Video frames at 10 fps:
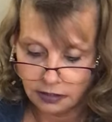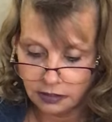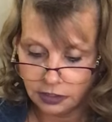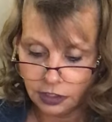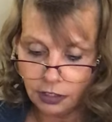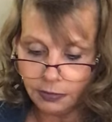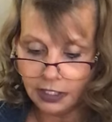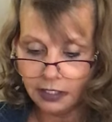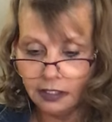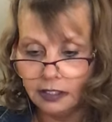Tell
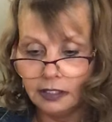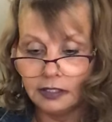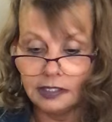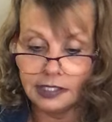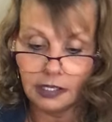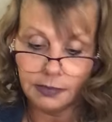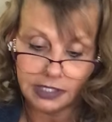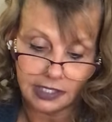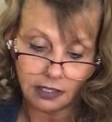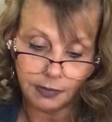me. Tell me,
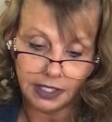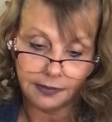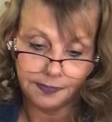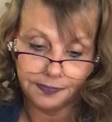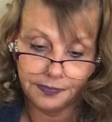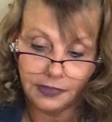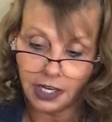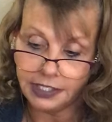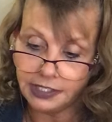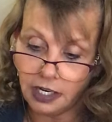tell me.
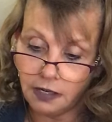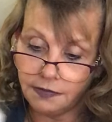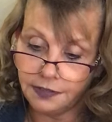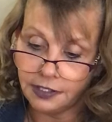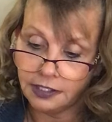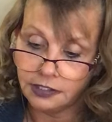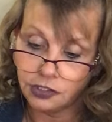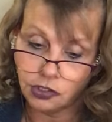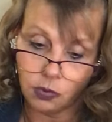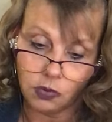Knight of
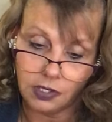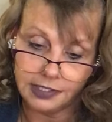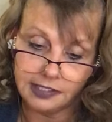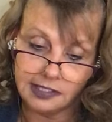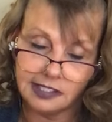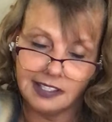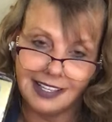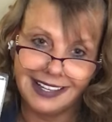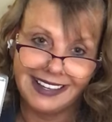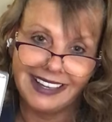Swords
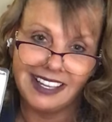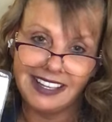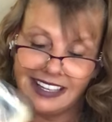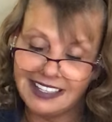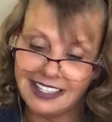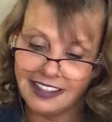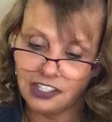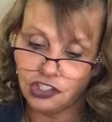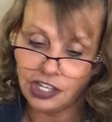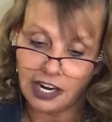and the
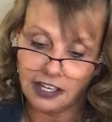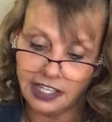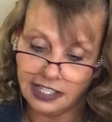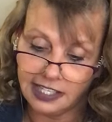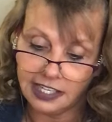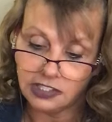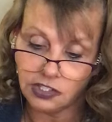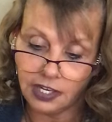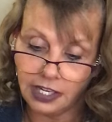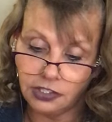Chariot. Cancer
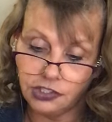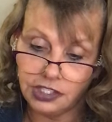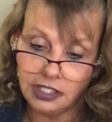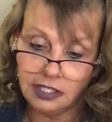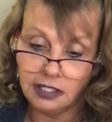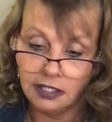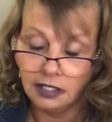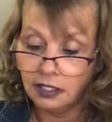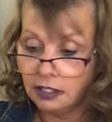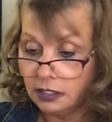energy,
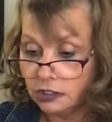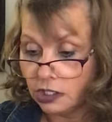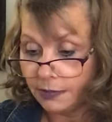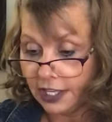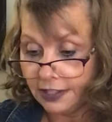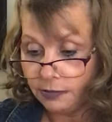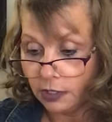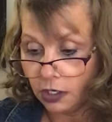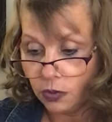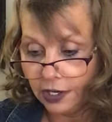Gemini, Libra,
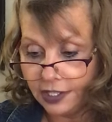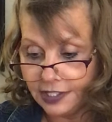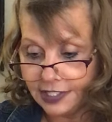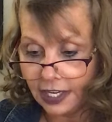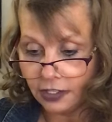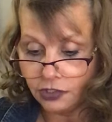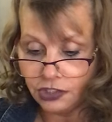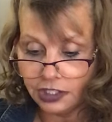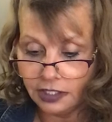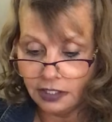Aquarius
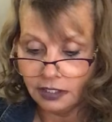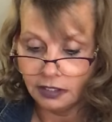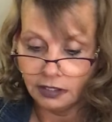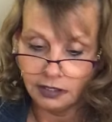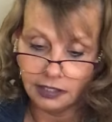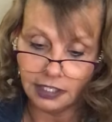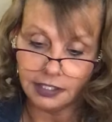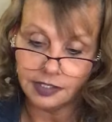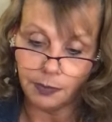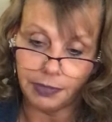energy there
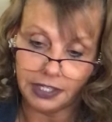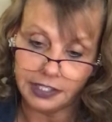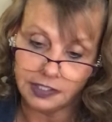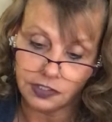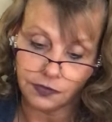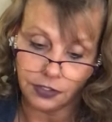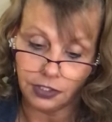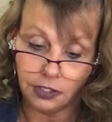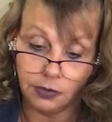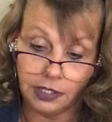is abundance for
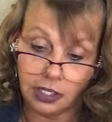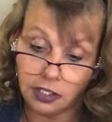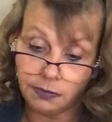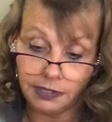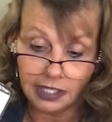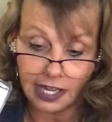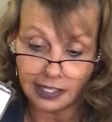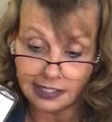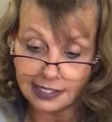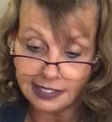you and it could be at a
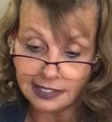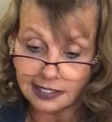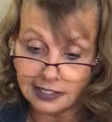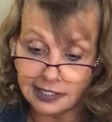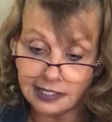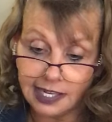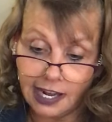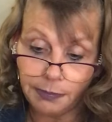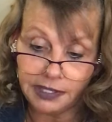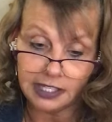distance this
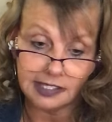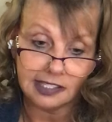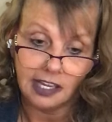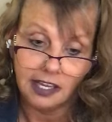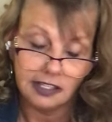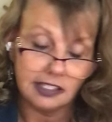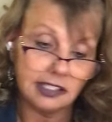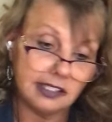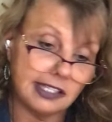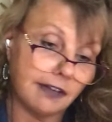happiness this is
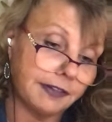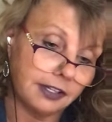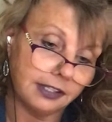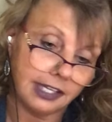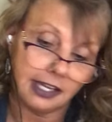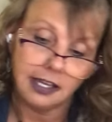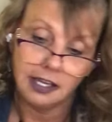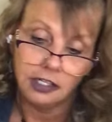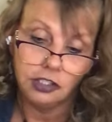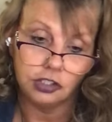definitely
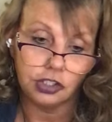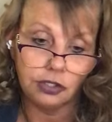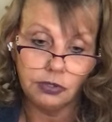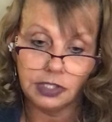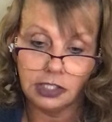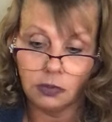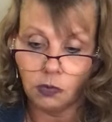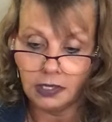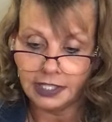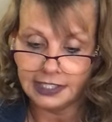you choosing the
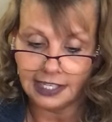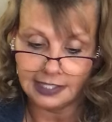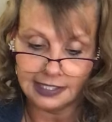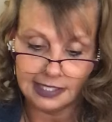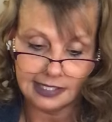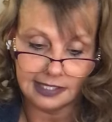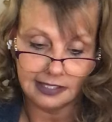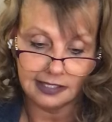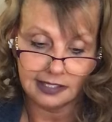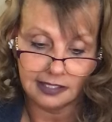one that's at a
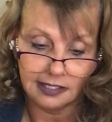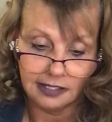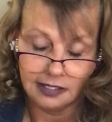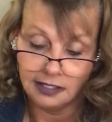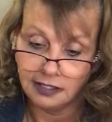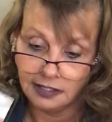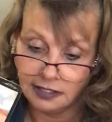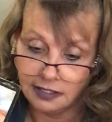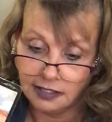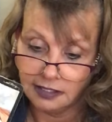distance
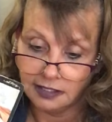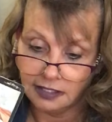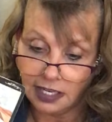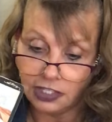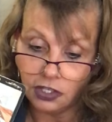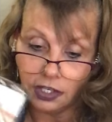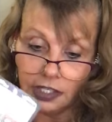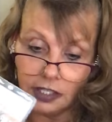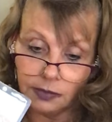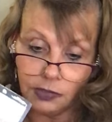and you're going to
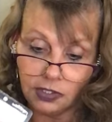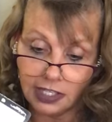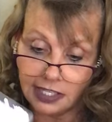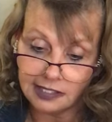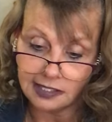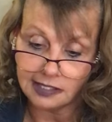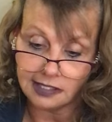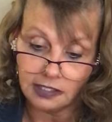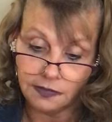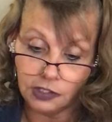communicate to this
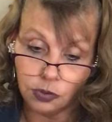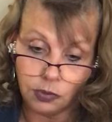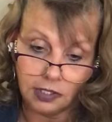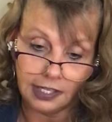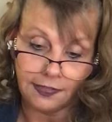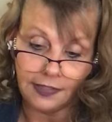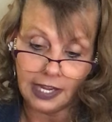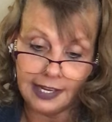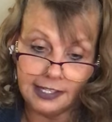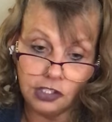individual and they
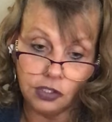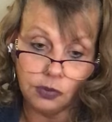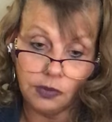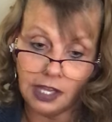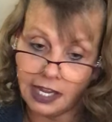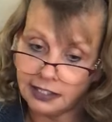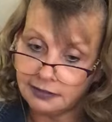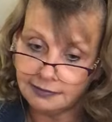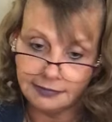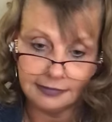you that
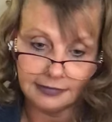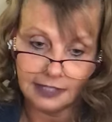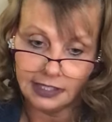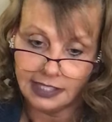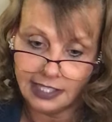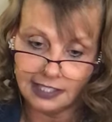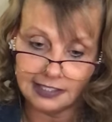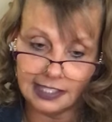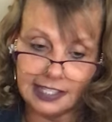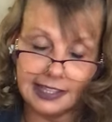it's
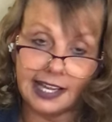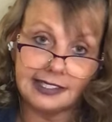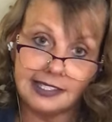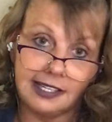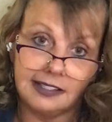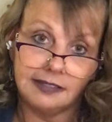like that's it